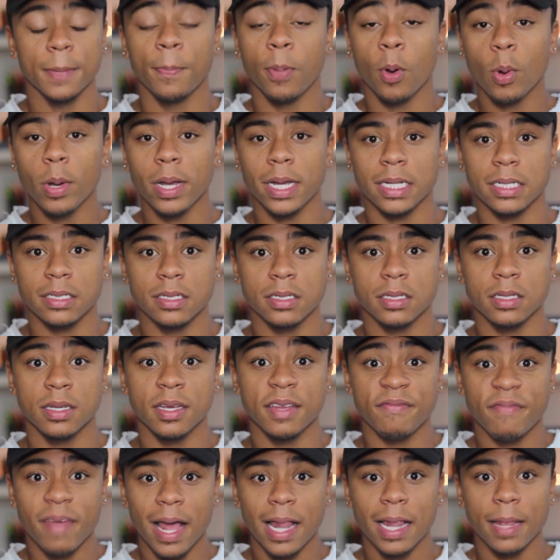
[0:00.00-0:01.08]
points,
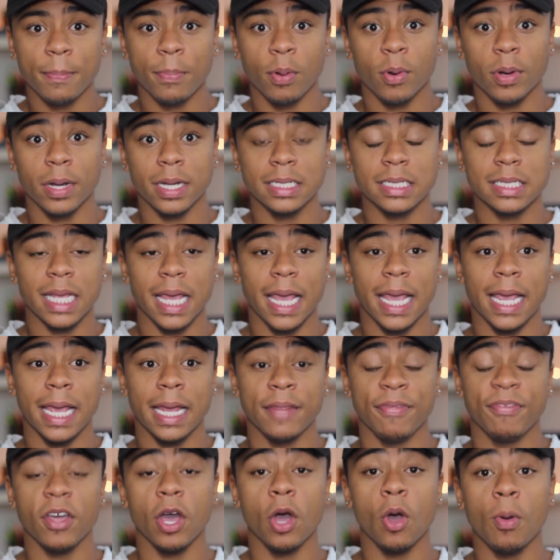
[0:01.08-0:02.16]
good valid points,
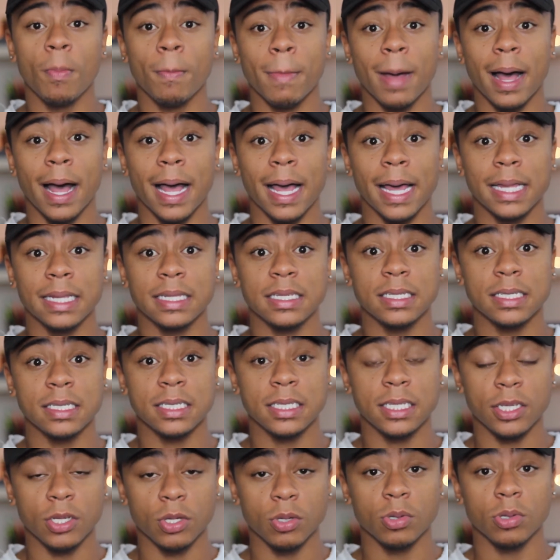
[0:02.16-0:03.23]
and though mine
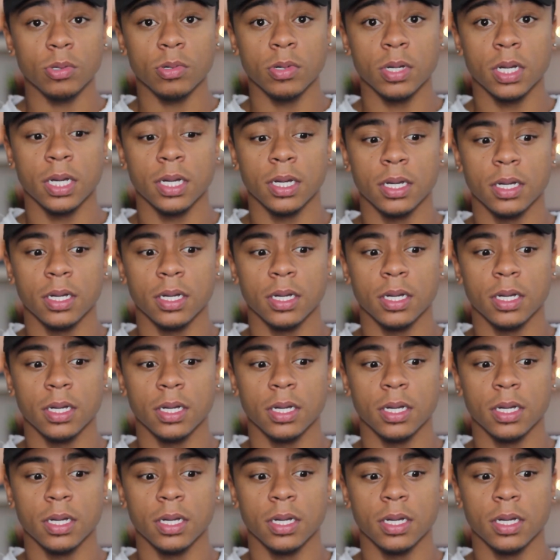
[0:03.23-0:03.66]
still